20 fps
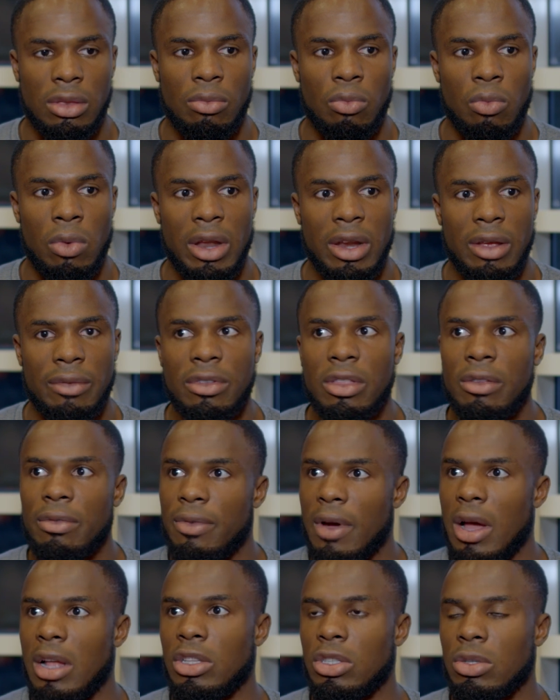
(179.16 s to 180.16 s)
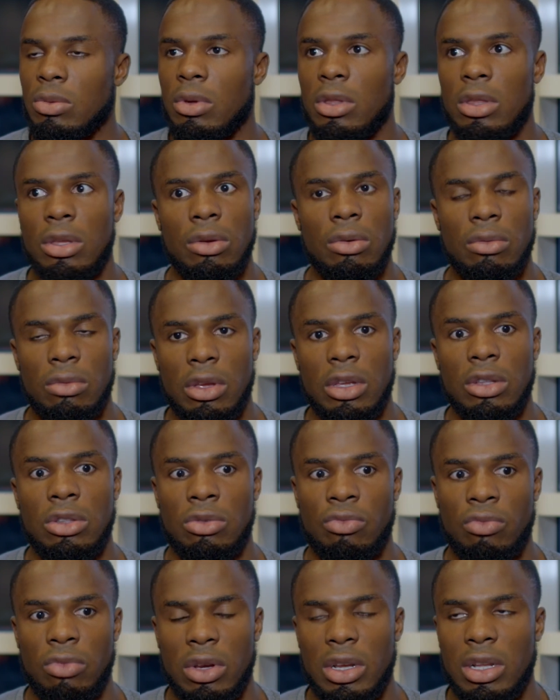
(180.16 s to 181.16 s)
whenever the fans are with you, it
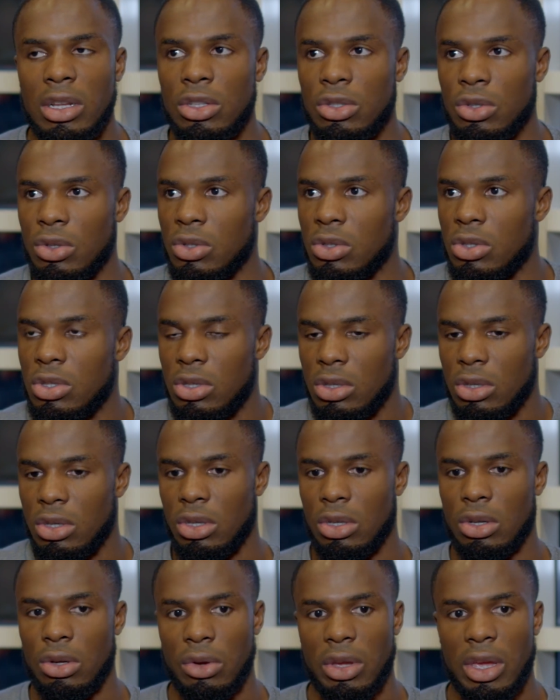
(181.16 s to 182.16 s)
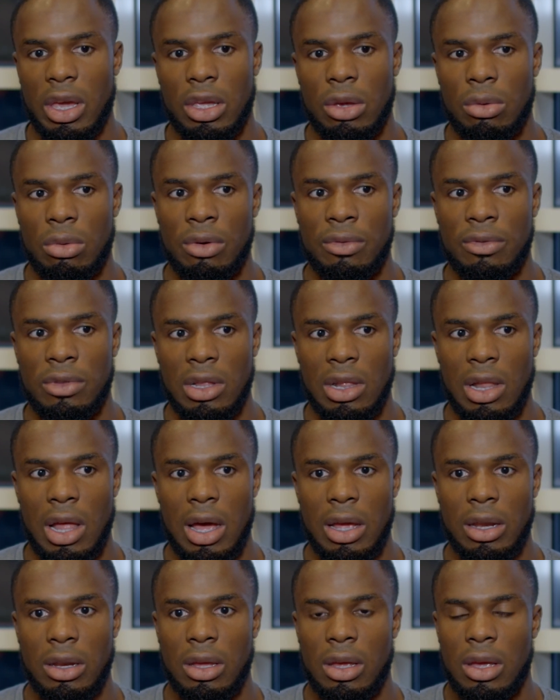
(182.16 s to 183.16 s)
really does, you know, get you over the
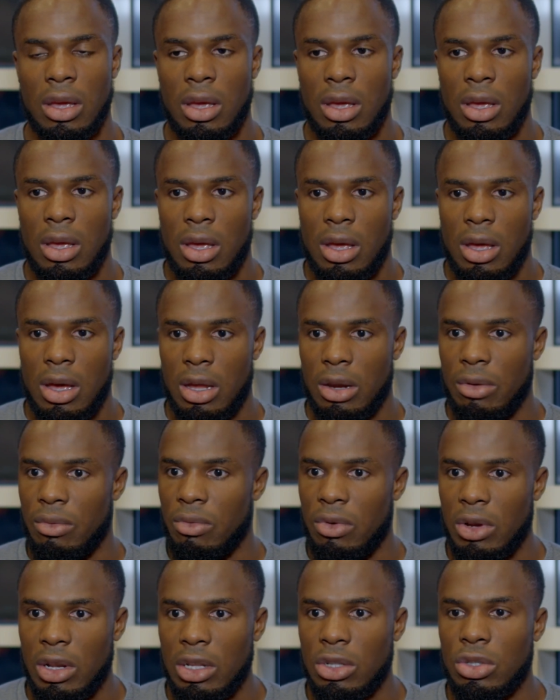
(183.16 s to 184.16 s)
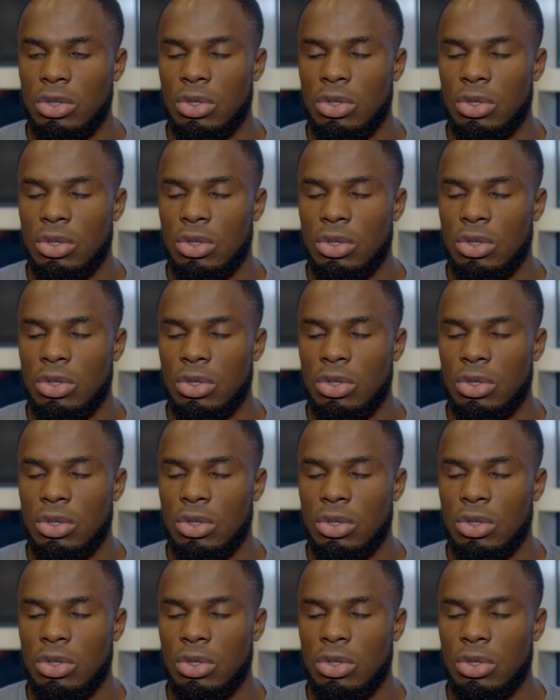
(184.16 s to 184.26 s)
line. And it really